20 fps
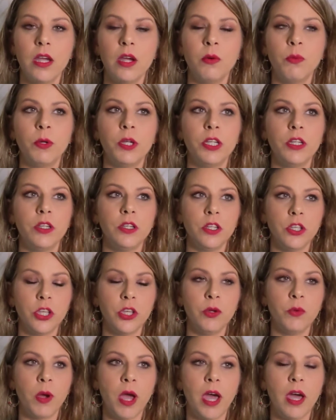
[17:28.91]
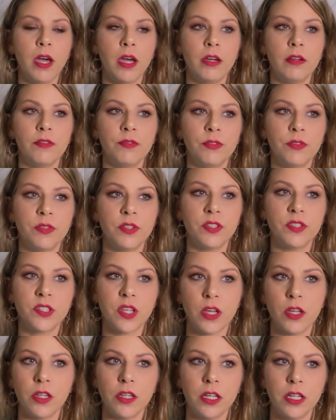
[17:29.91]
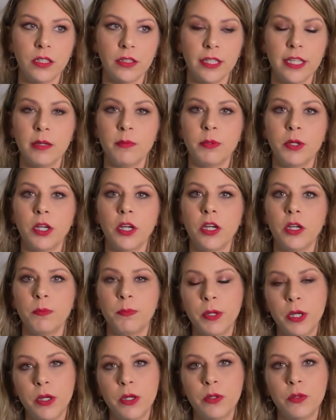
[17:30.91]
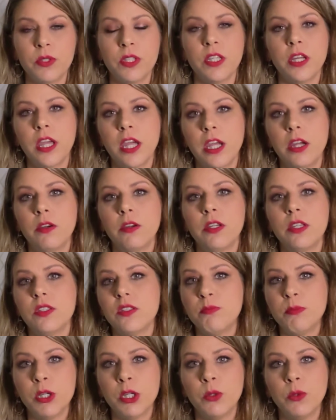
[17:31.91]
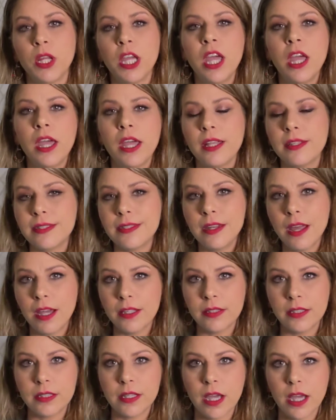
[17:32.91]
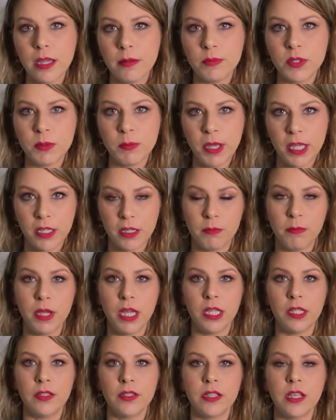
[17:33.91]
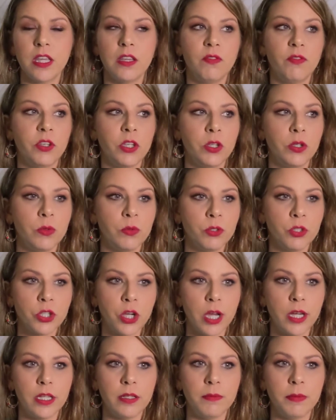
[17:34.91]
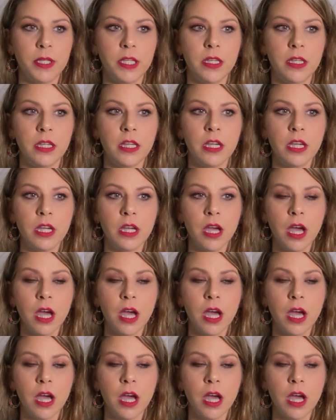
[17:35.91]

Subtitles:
When you have the sun in Libra oppose an Aries moon, it's not the time to make amends. If you try to be